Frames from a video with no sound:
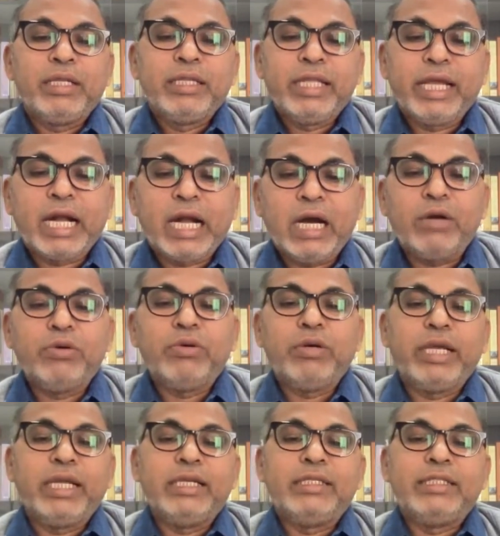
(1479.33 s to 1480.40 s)
the cow
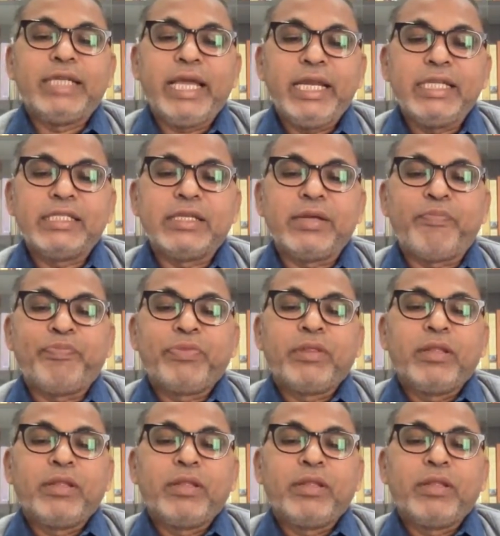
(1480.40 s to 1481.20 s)
in Jainism.